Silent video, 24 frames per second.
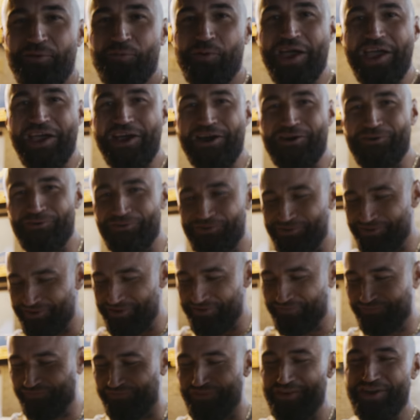wow.
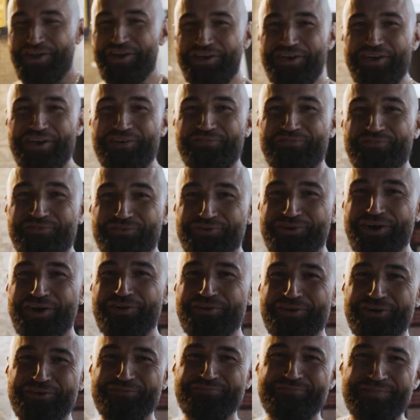Full
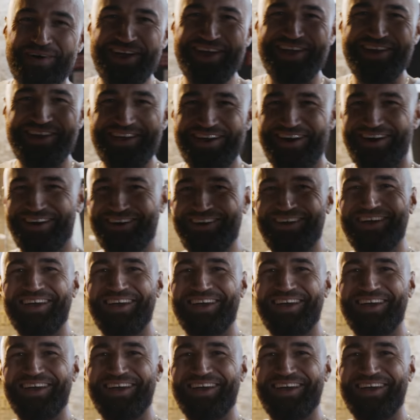going off my head here.